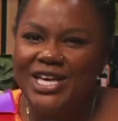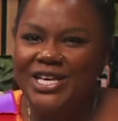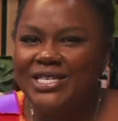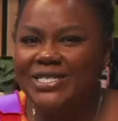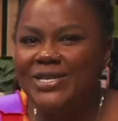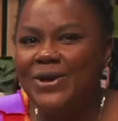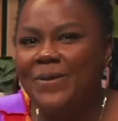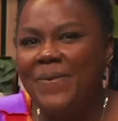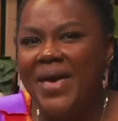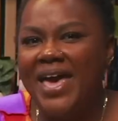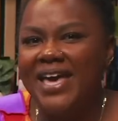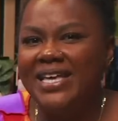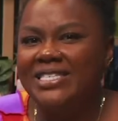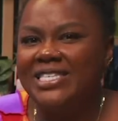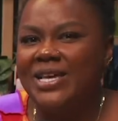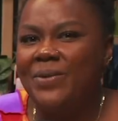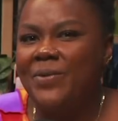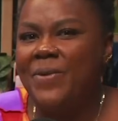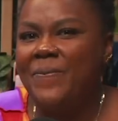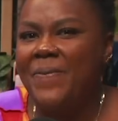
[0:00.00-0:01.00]
So paying
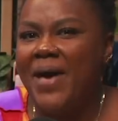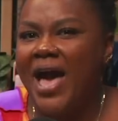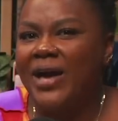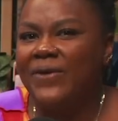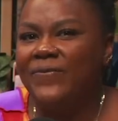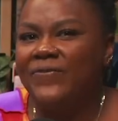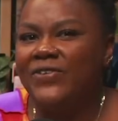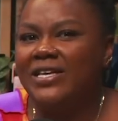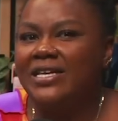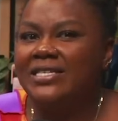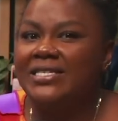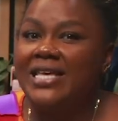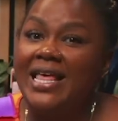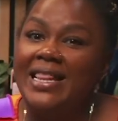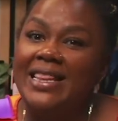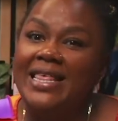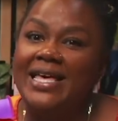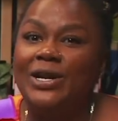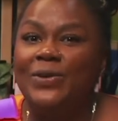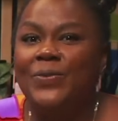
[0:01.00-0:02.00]
someone back feels a
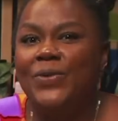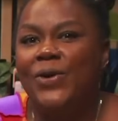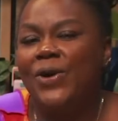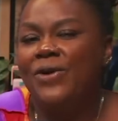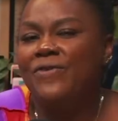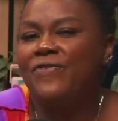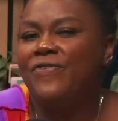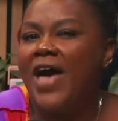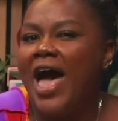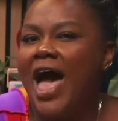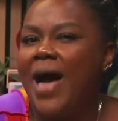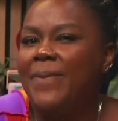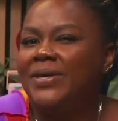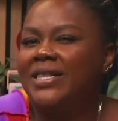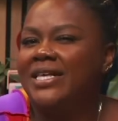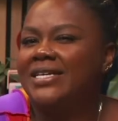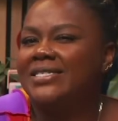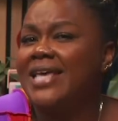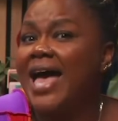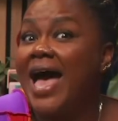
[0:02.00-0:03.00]
little more
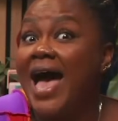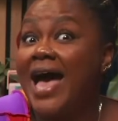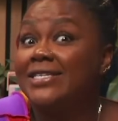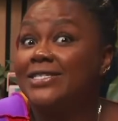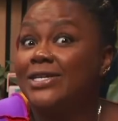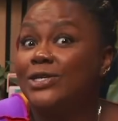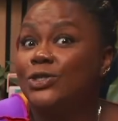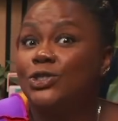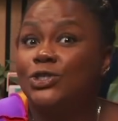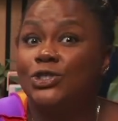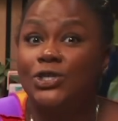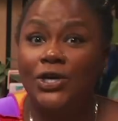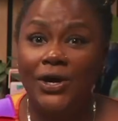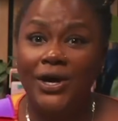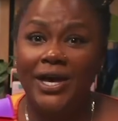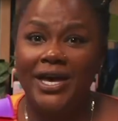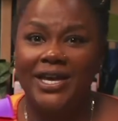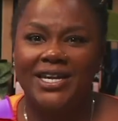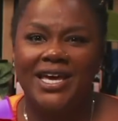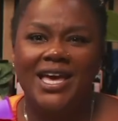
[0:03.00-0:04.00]
fabulous, as it
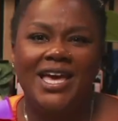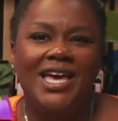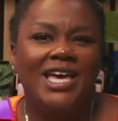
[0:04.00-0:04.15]
should.